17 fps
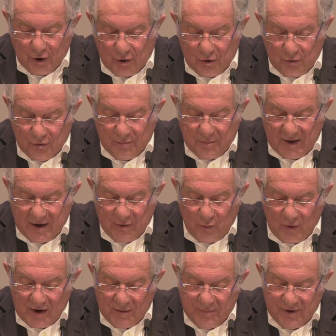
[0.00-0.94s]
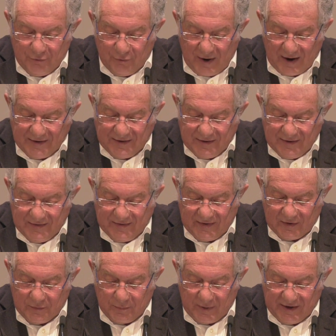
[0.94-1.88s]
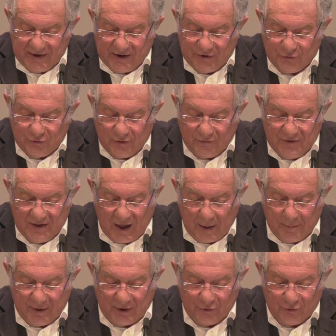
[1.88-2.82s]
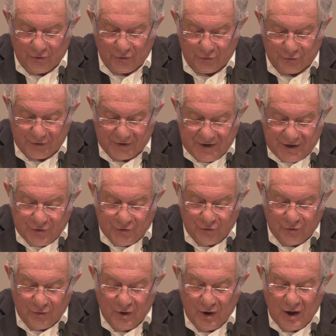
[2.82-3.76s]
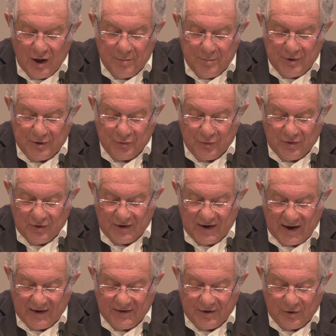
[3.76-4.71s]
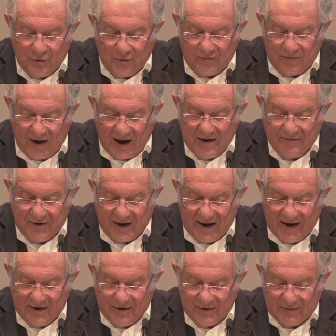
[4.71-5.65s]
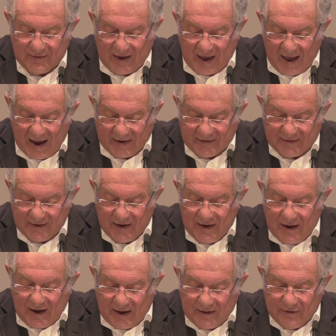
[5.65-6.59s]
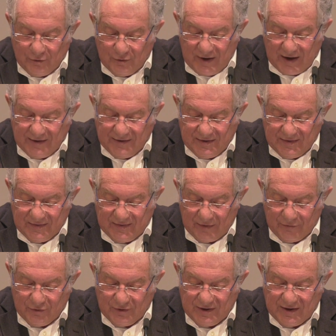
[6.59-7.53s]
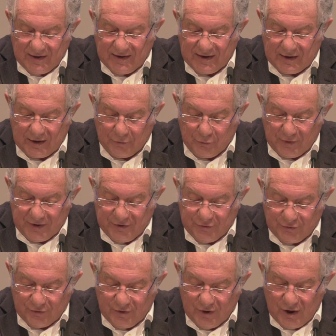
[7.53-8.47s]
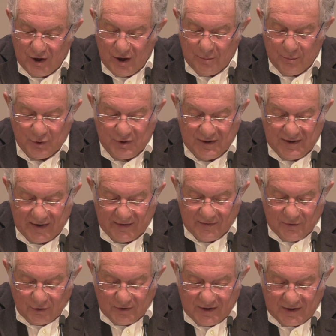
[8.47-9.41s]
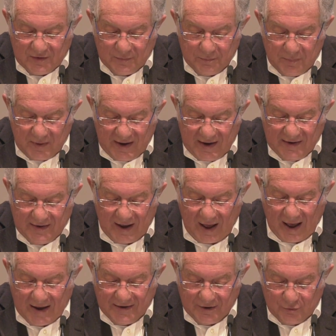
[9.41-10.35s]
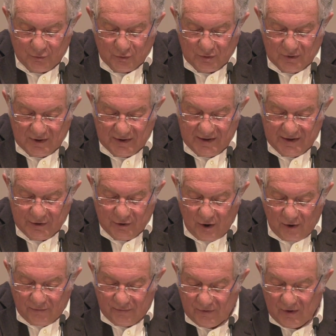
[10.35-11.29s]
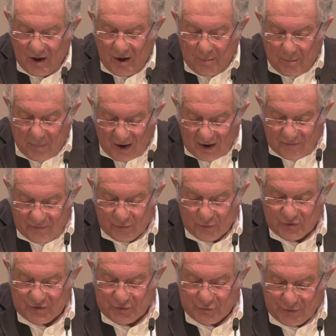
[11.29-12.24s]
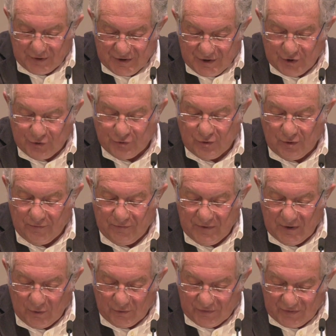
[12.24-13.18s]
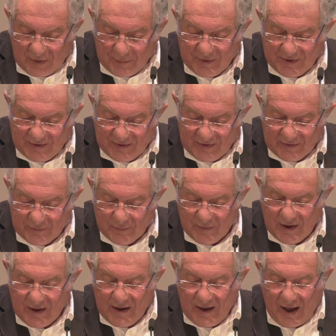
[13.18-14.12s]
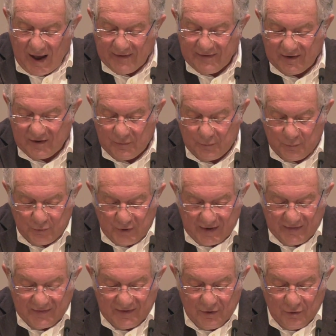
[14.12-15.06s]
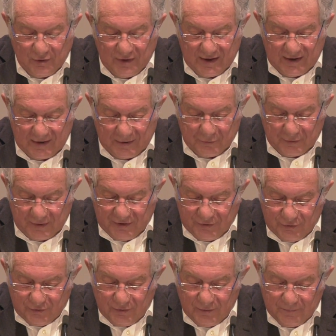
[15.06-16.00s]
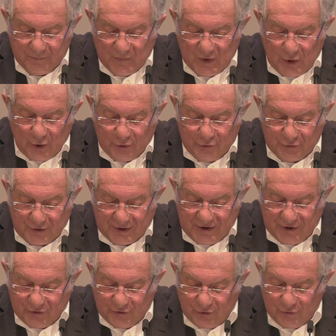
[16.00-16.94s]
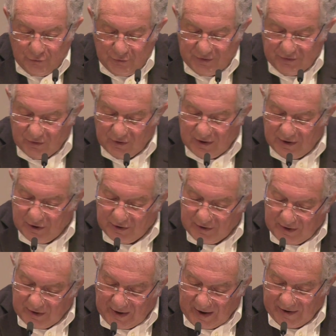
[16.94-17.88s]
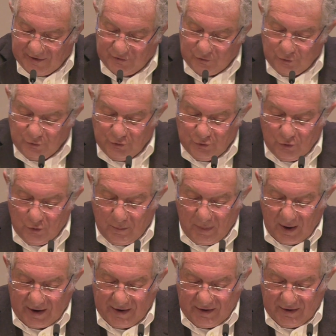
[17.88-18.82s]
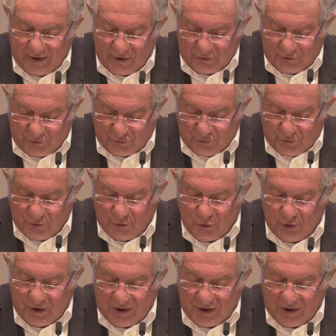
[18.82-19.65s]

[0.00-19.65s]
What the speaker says: Klug may well be right in his explanation of the apparent contradiction between the 1905 Aliens Act and the 1917 Declaration, but he does not explain adequately enough Balfour's tradition of philosemitism as expressed in the Declaration, a tradition recently analyzed anew by Gertrude